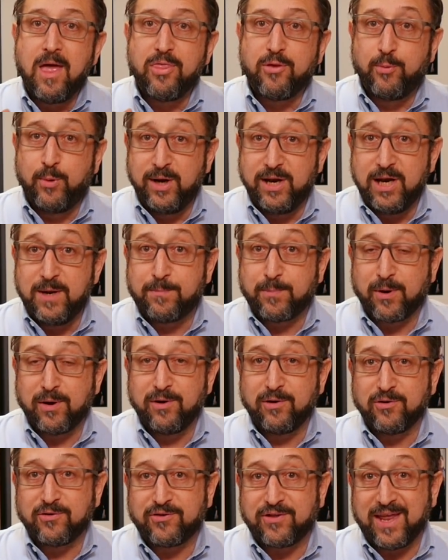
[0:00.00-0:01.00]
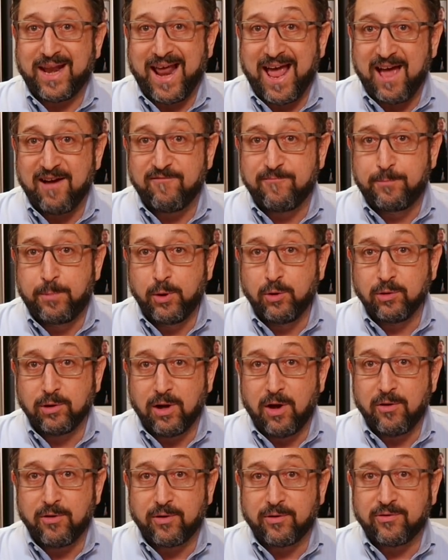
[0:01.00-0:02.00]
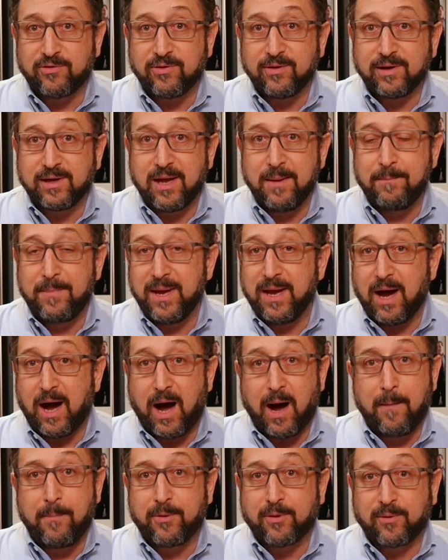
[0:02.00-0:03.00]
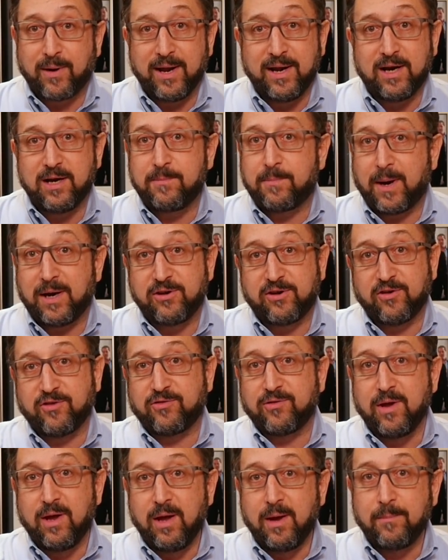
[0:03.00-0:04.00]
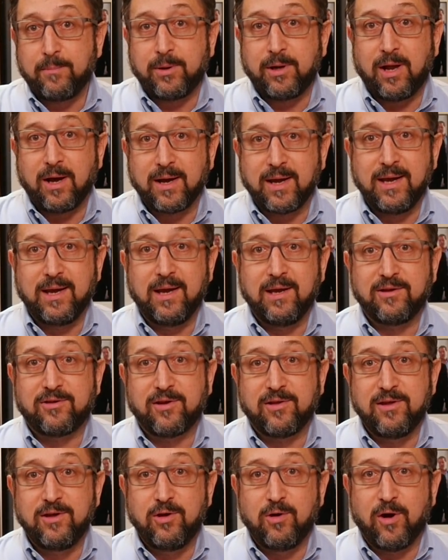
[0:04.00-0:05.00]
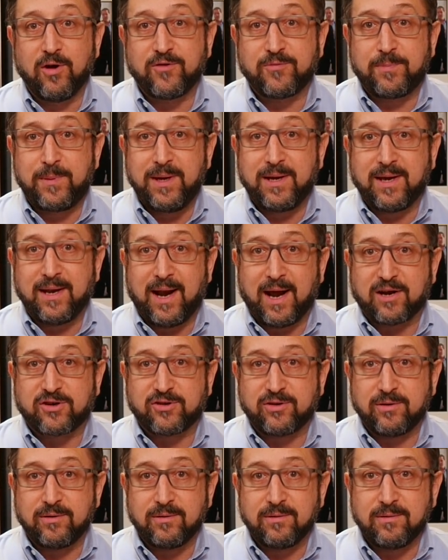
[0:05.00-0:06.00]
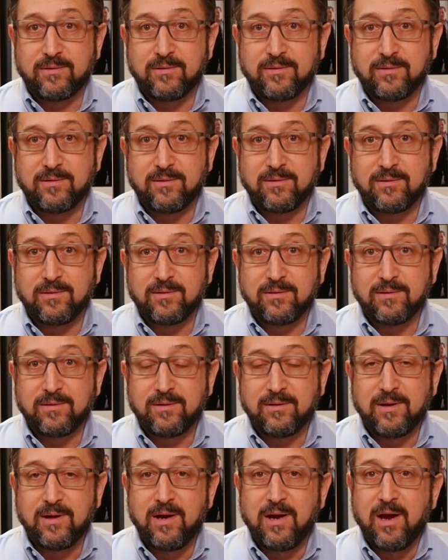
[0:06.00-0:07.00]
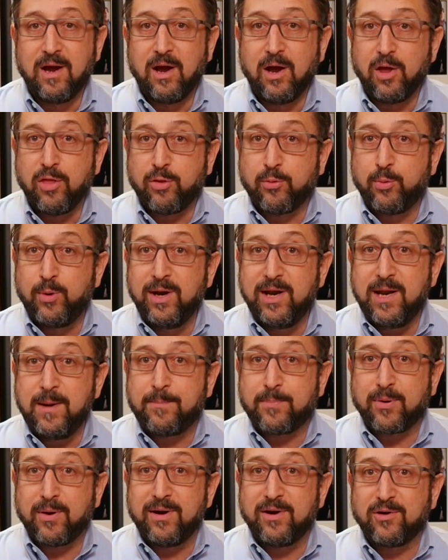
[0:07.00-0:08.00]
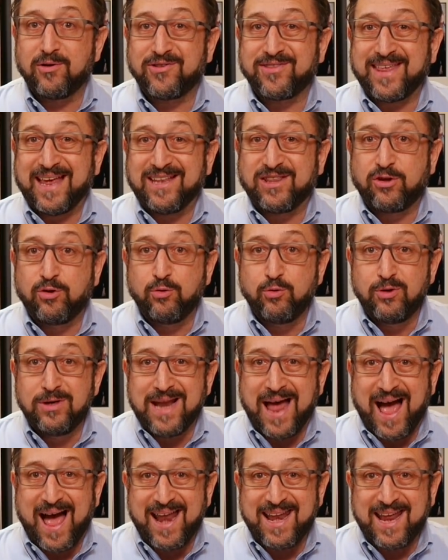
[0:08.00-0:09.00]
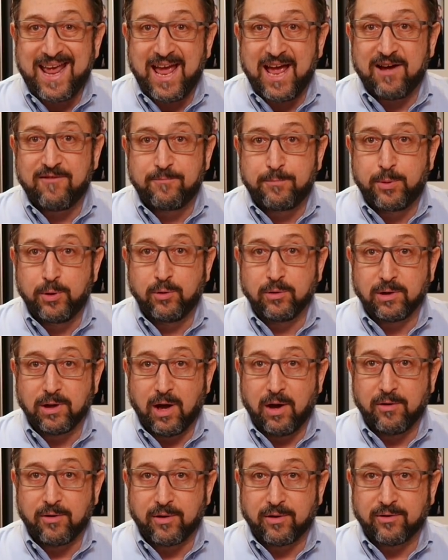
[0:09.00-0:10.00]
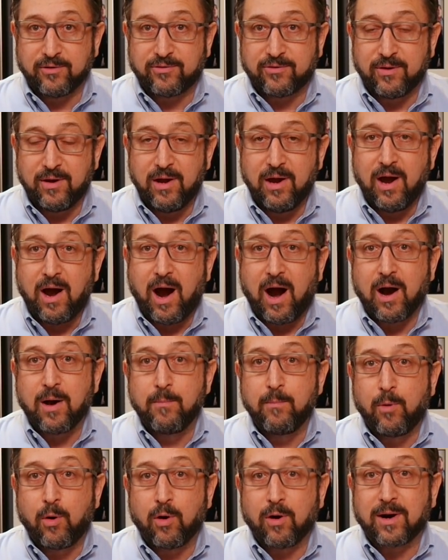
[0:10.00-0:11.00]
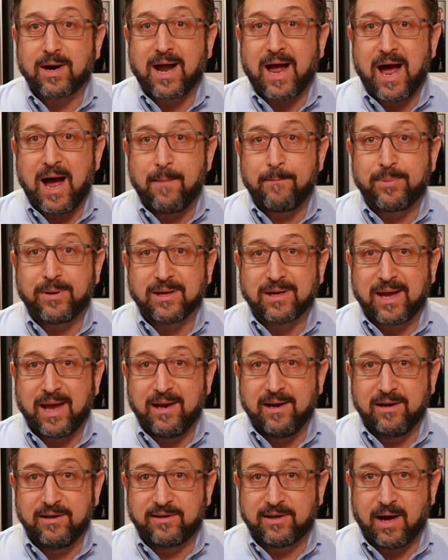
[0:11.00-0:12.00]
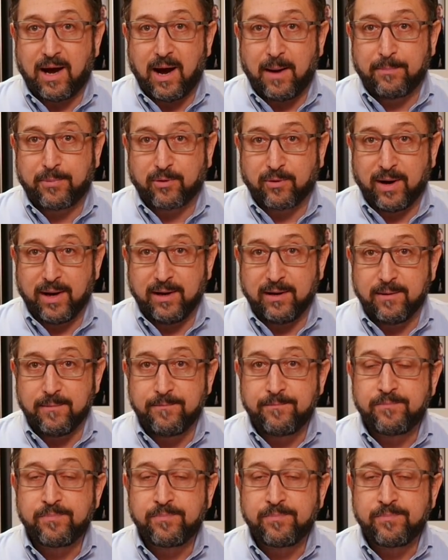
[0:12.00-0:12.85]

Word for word: 3D printers that have bootloaders can be upgraded by just plugging into the USB connection. 3D printers that do not have bootloaders are more complicated to upgrade.